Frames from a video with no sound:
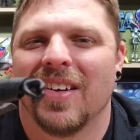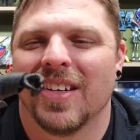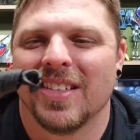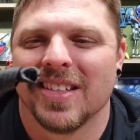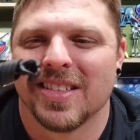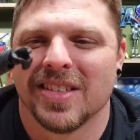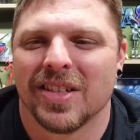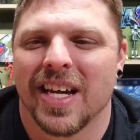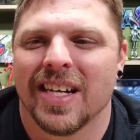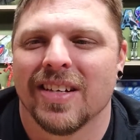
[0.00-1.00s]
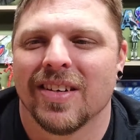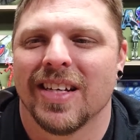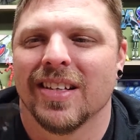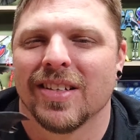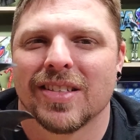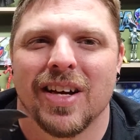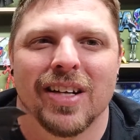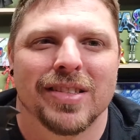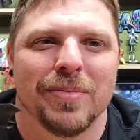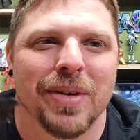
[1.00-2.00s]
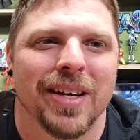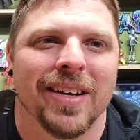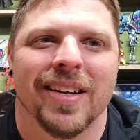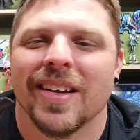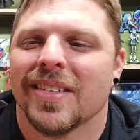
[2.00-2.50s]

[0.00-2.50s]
He doesn't look angry. He looks constipated.